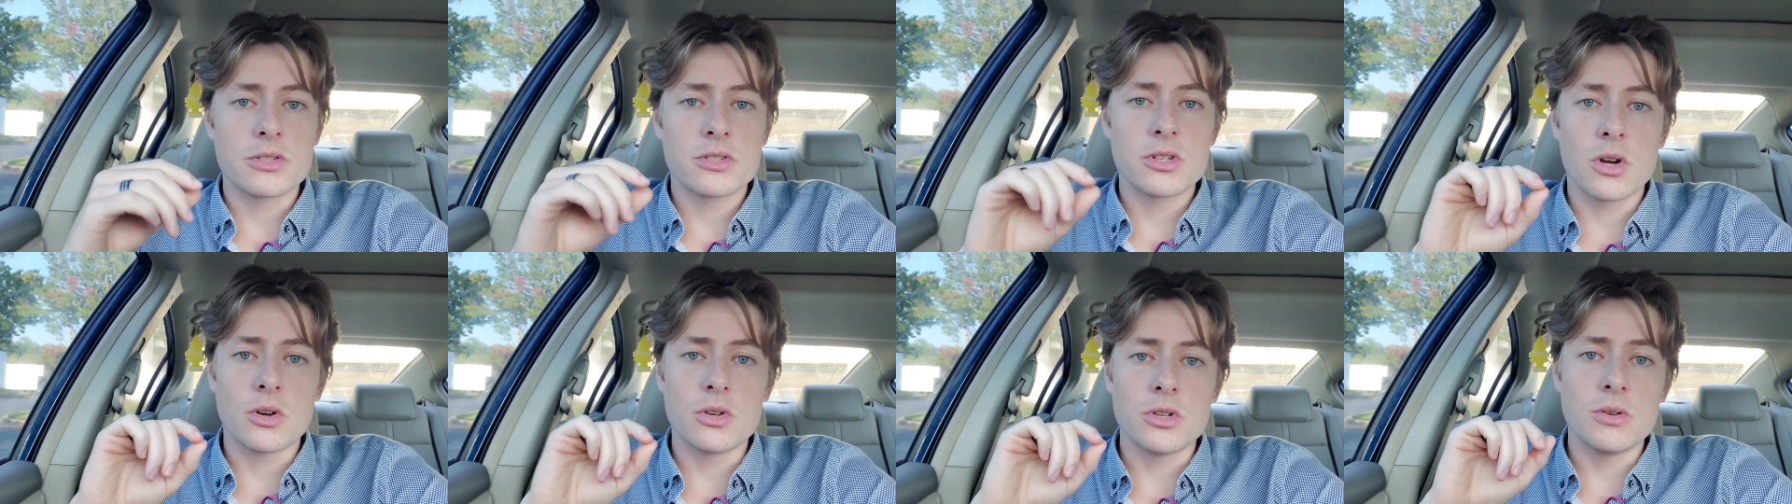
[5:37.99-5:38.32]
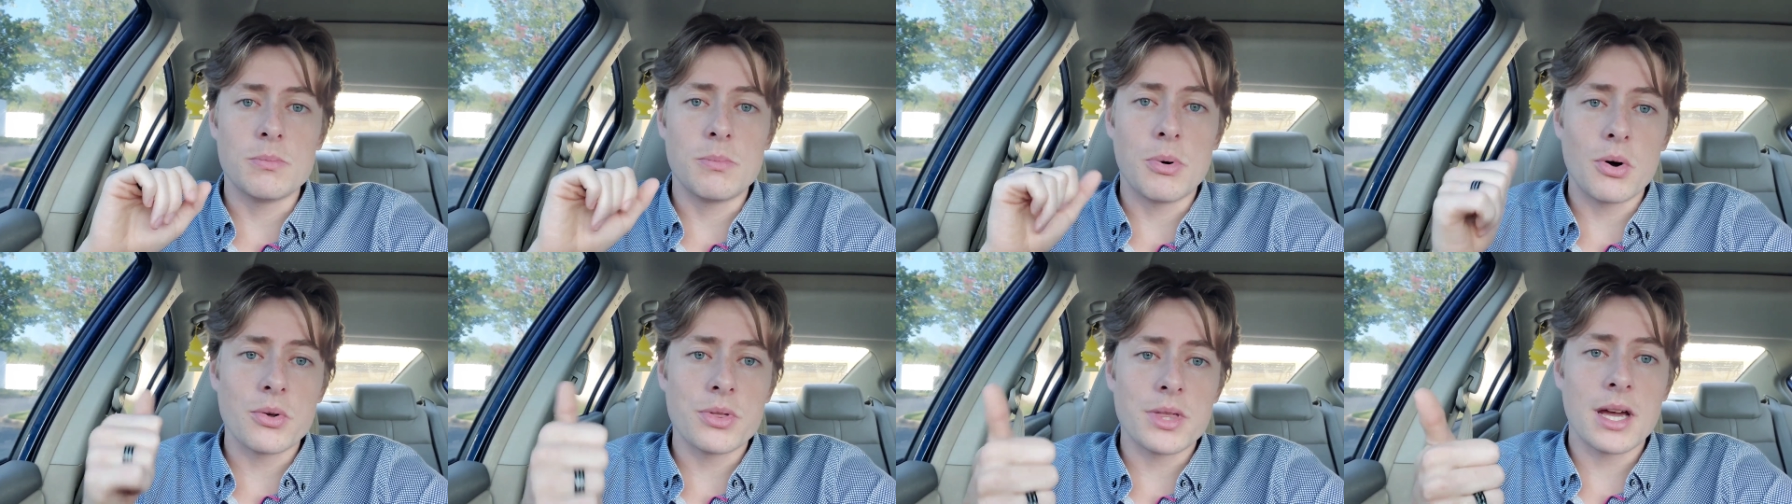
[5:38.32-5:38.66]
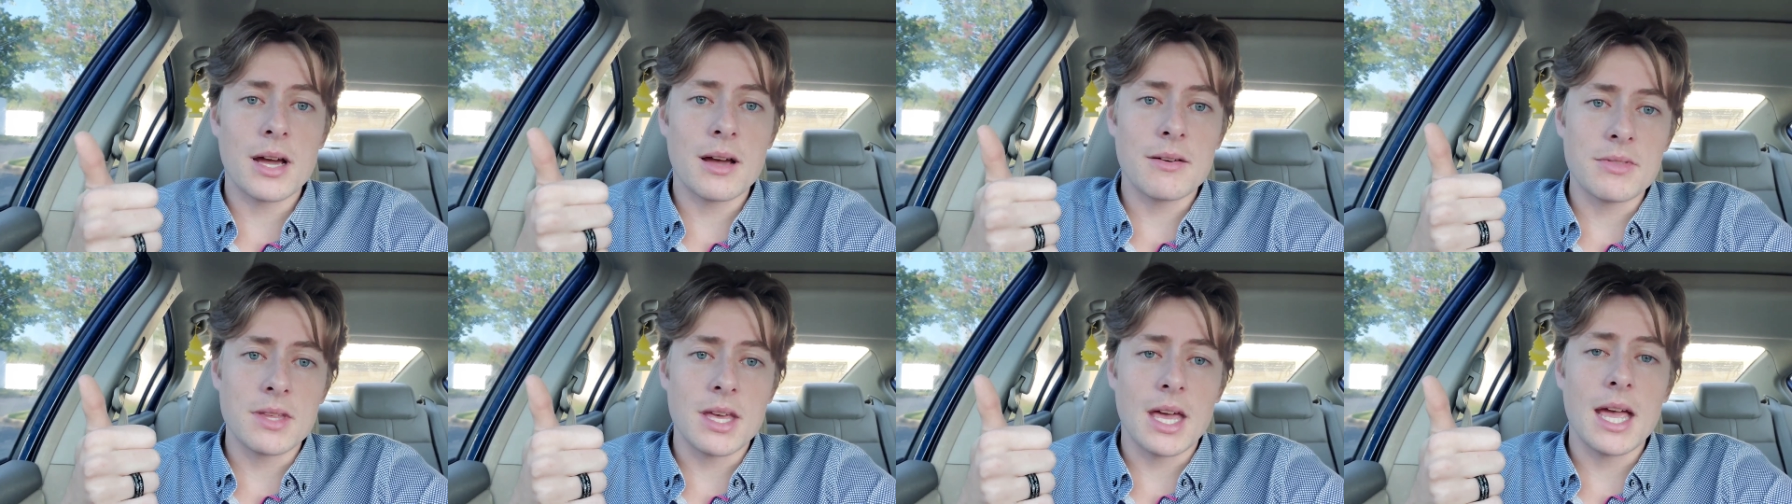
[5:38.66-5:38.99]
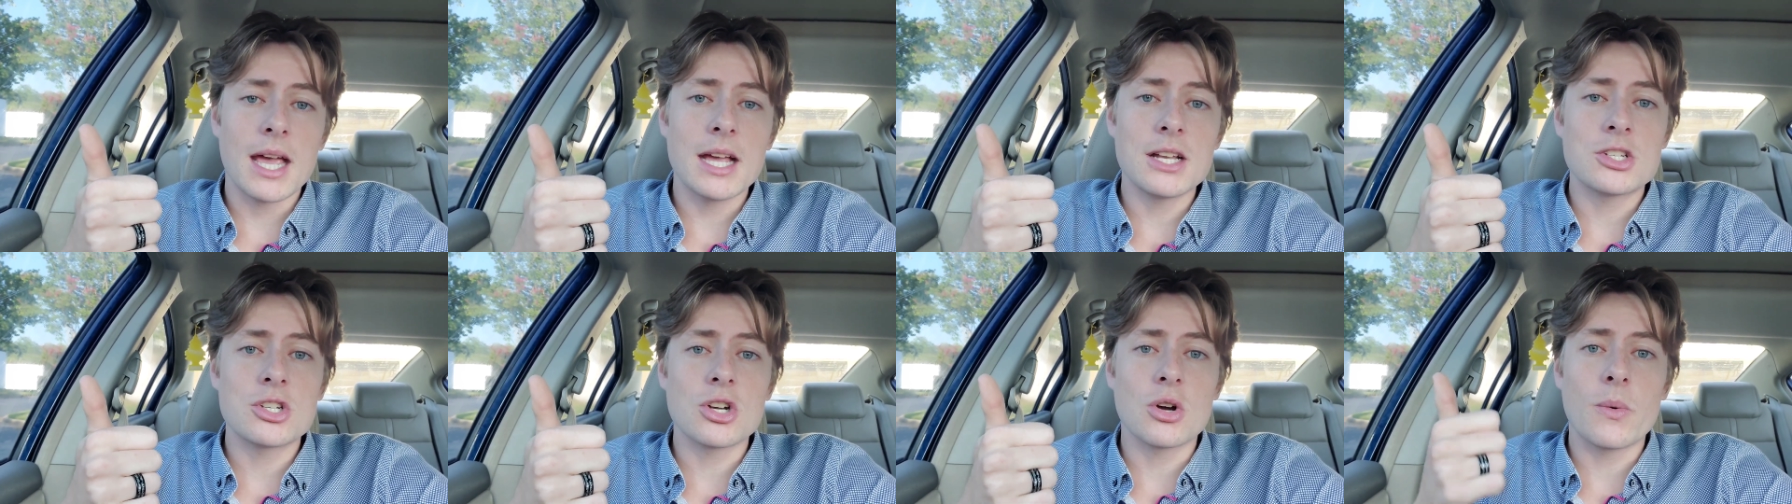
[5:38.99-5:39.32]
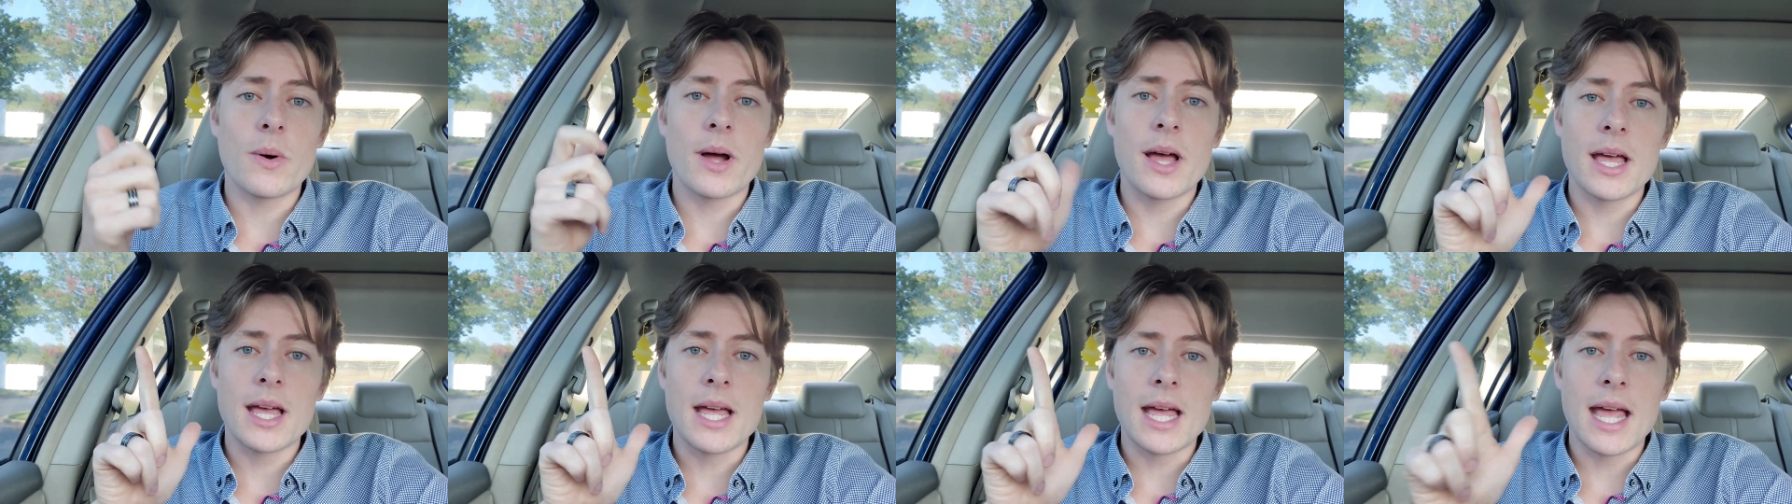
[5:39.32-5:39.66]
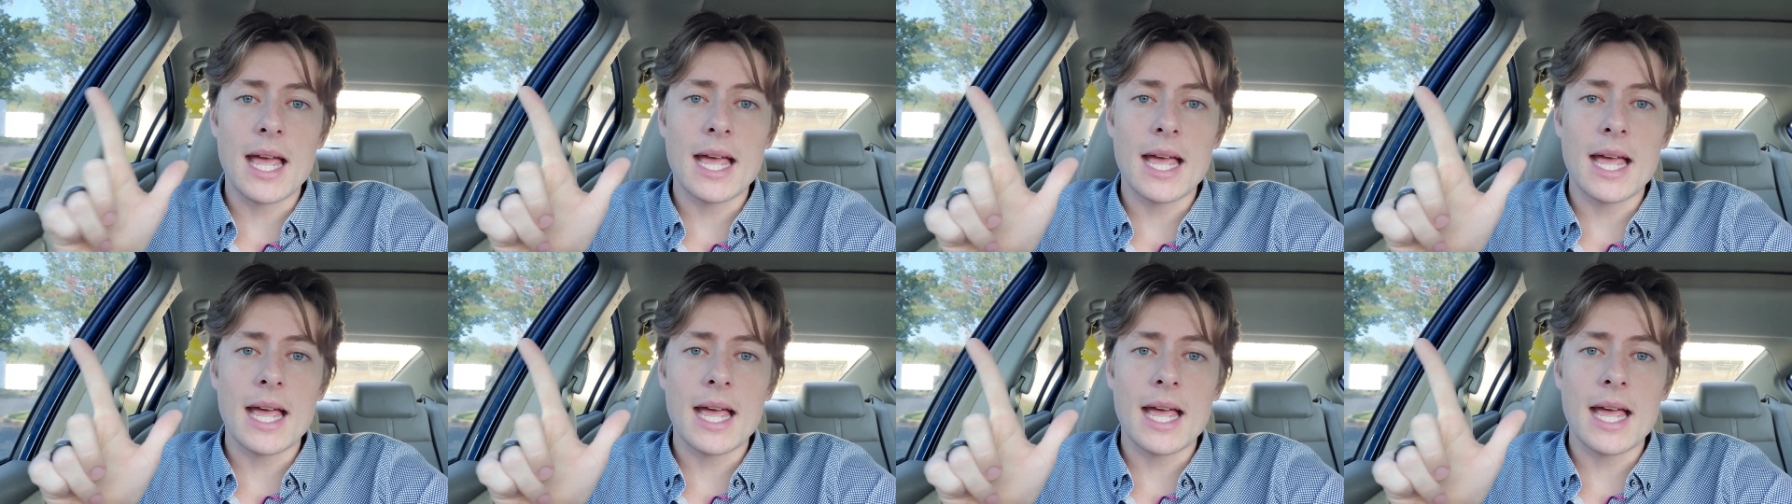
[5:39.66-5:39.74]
So you both have the HOA